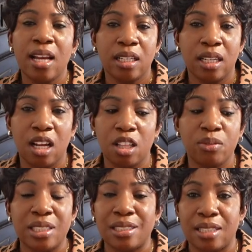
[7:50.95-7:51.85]
The other
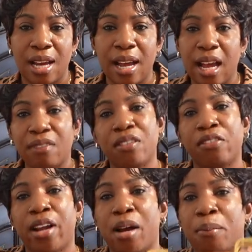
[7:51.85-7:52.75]
one did not have the
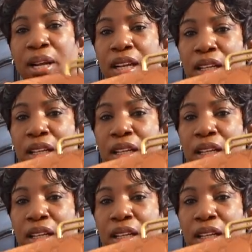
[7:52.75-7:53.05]
flap, but I